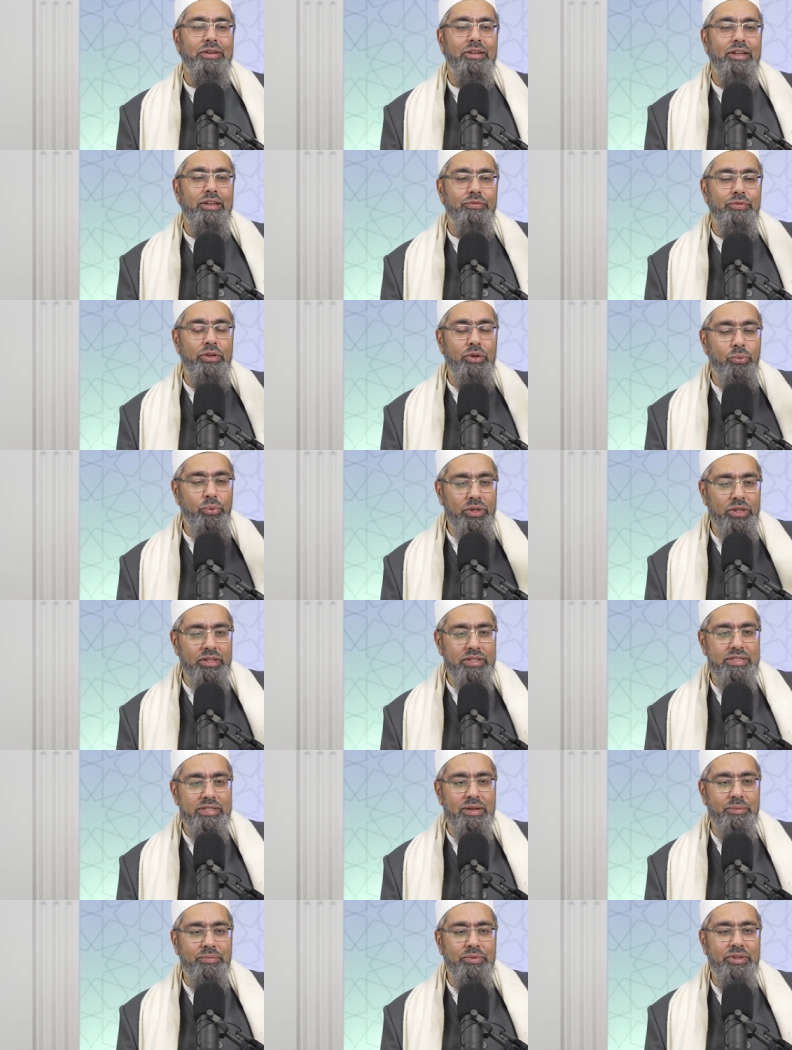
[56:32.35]
if he wills
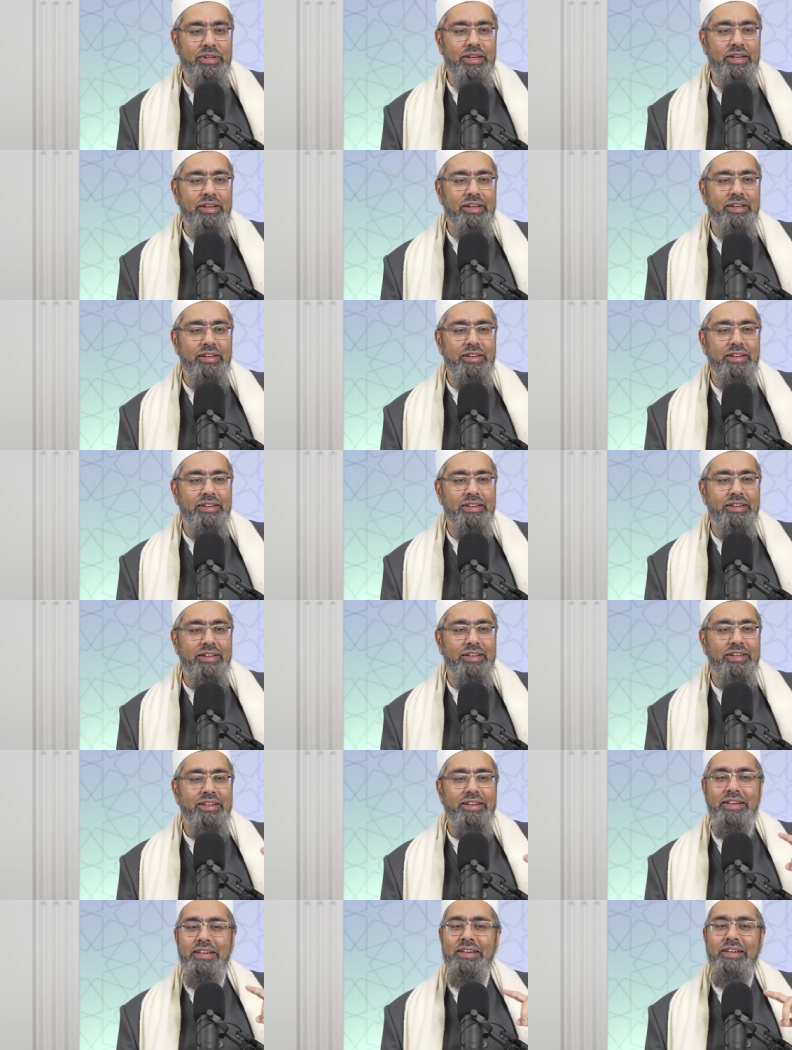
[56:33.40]
something,
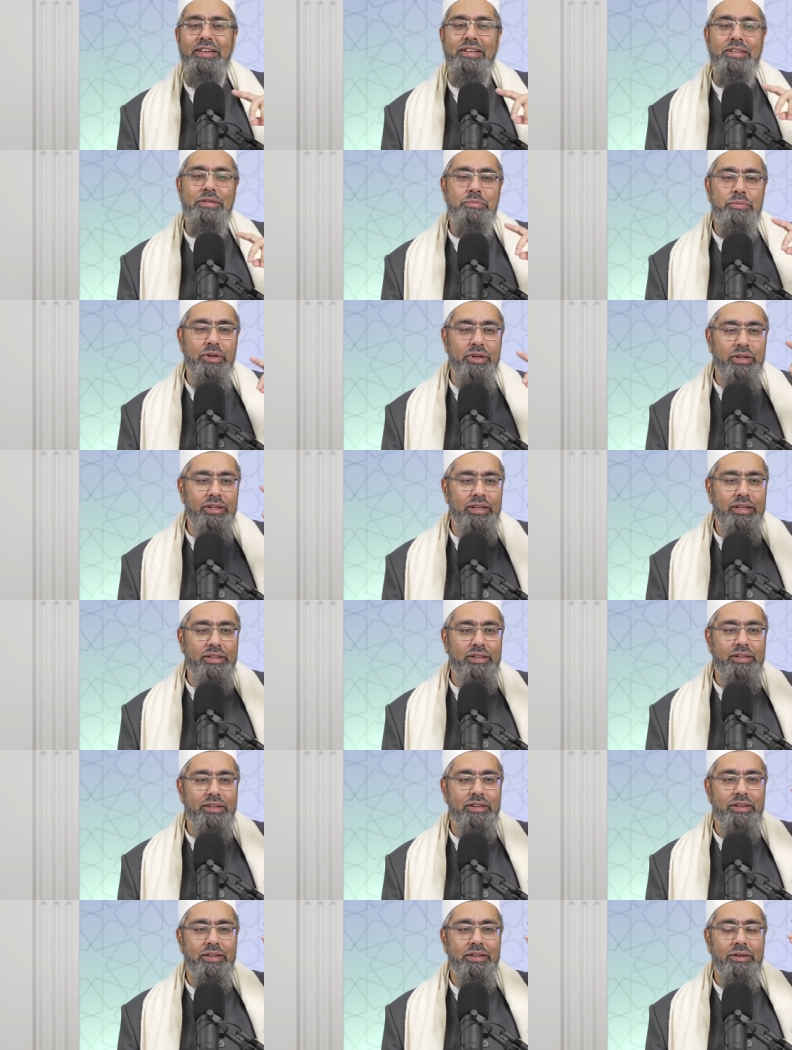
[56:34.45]
is merely
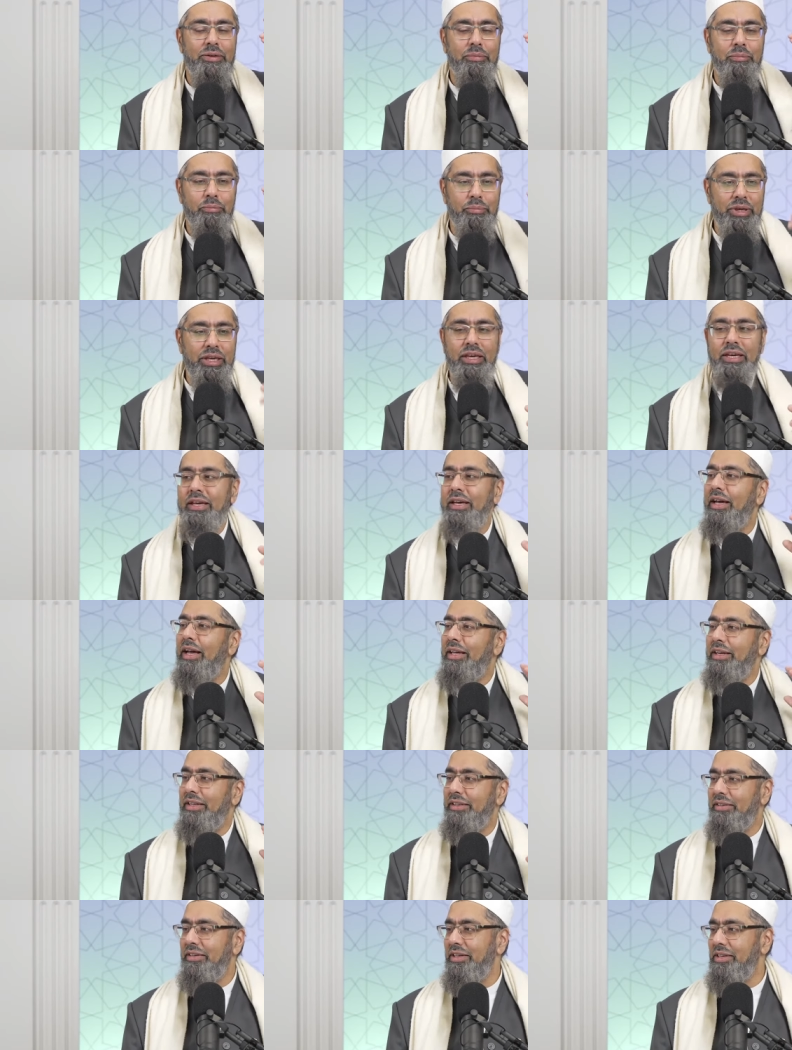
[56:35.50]
be and
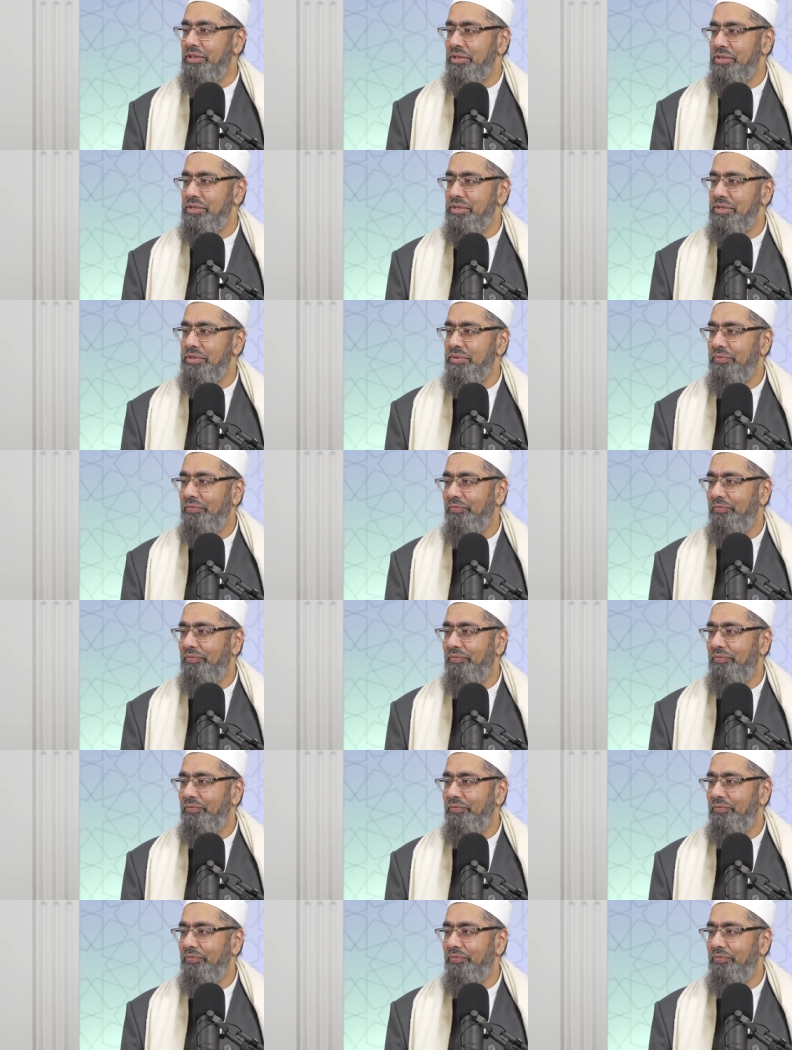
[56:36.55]
it is.